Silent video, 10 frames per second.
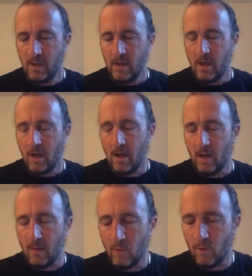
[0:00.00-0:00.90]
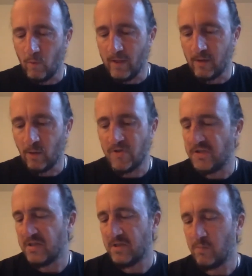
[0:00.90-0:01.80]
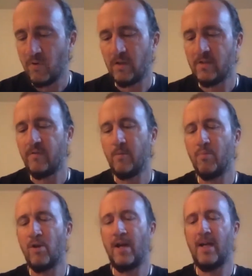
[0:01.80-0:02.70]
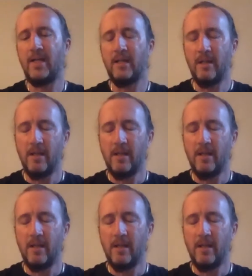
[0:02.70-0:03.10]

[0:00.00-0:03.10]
or whether consciousness is a product of the brain.